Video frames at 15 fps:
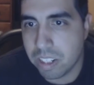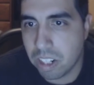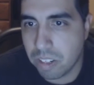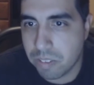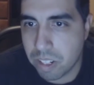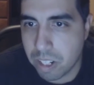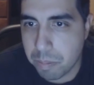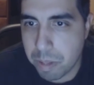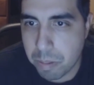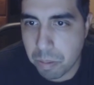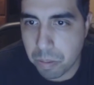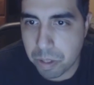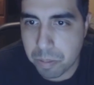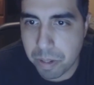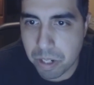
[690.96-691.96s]
It's often that
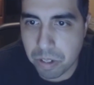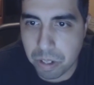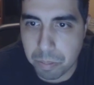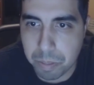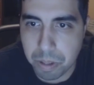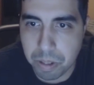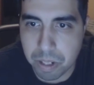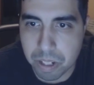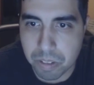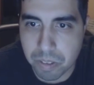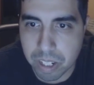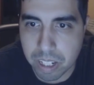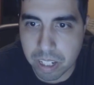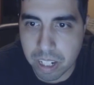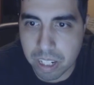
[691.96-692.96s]
people with special
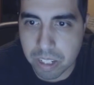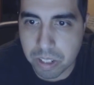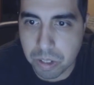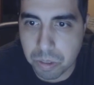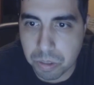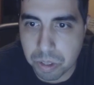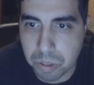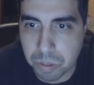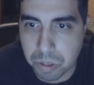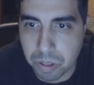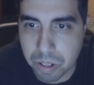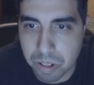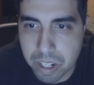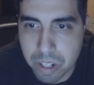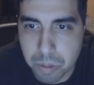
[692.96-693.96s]
abilities recognize those who
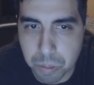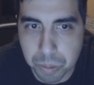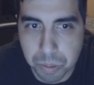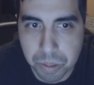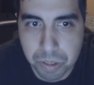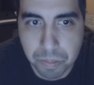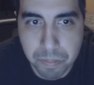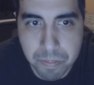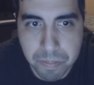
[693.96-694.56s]
are their equals.